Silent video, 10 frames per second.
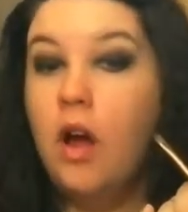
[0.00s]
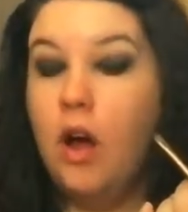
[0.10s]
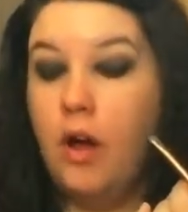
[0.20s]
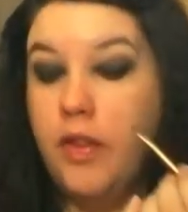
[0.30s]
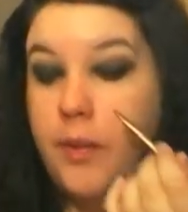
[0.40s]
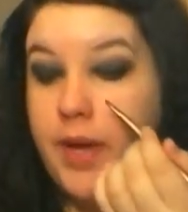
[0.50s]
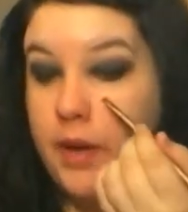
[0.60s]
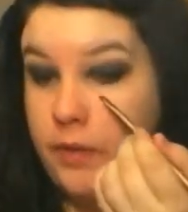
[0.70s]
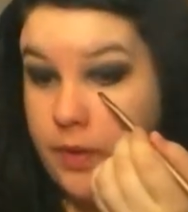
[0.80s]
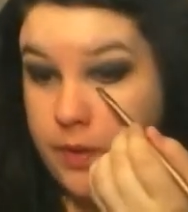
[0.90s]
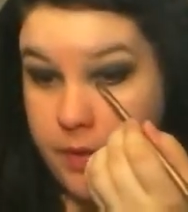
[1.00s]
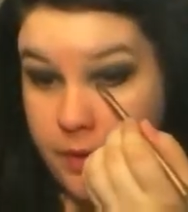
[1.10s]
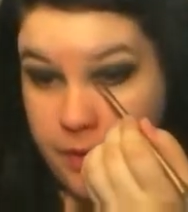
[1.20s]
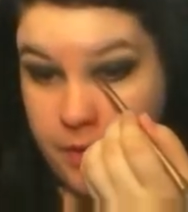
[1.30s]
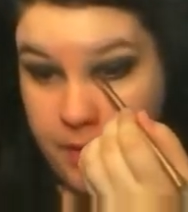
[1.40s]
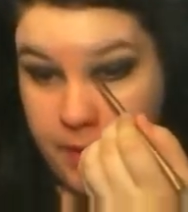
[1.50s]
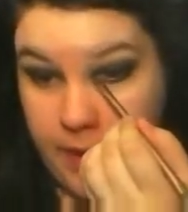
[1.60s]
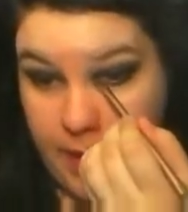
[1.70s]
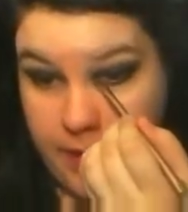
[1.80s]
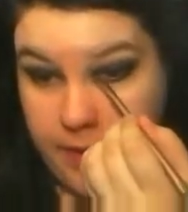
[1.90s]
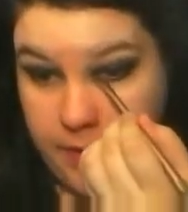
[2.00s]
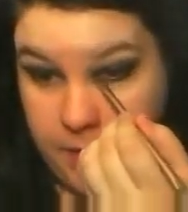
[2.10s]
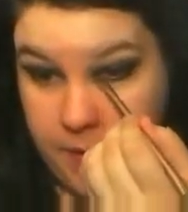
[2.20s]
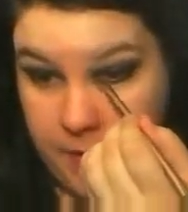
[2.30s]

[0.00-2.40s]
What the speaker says: all the way over, guys.